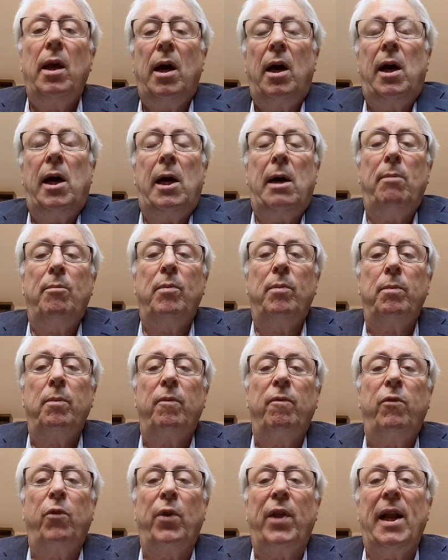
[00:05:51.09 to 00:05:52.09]

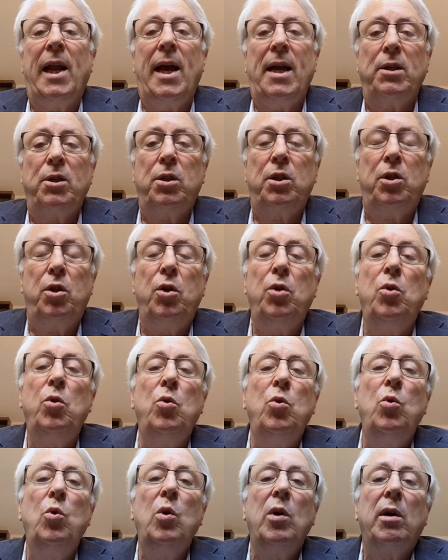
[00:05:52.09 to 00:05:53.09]
for the last
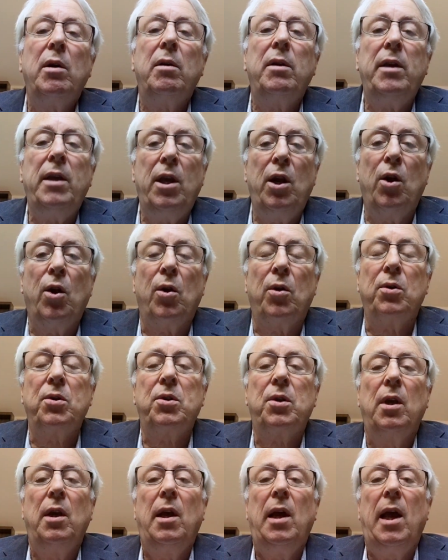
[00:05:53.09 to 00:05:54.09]
2
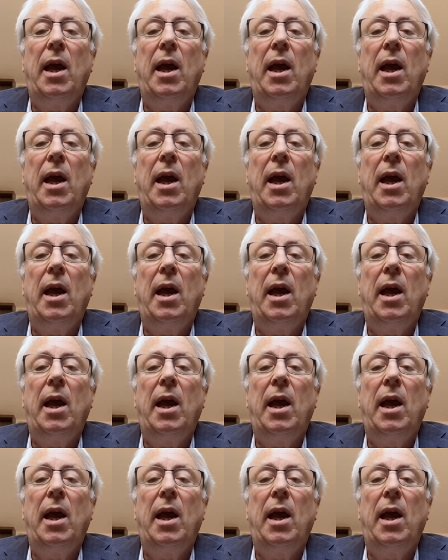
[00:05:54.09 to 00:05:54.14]
years